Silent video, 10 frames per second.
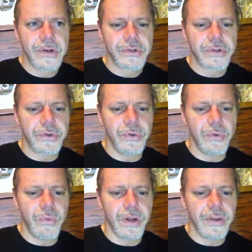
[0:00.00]
to
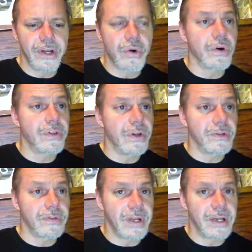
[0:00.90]
what the court
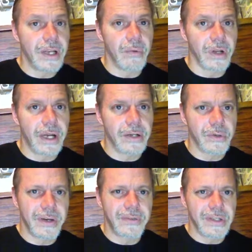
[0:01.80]
theaters of that day were like. So
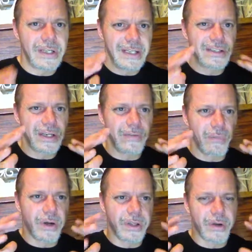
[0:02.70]
it gives us an insight of
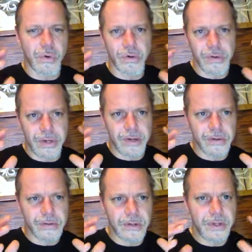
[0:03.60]
what the court
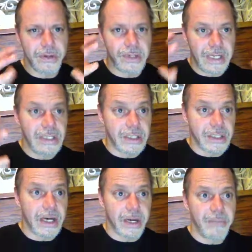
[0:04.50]
theaters, the theaters
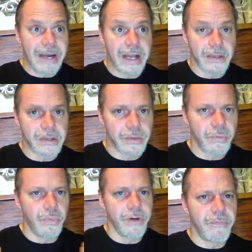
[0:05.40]
inside palaces,
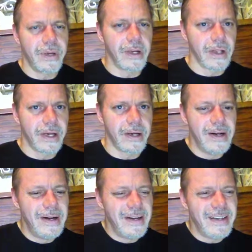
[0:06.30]
would been like.
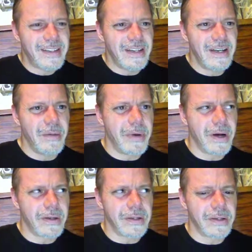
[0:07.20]
It seated
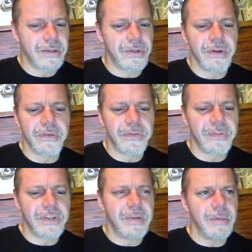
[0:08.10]
about
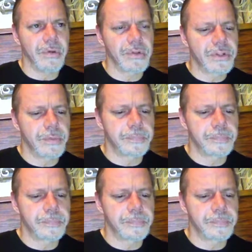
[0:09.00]
250 people or so.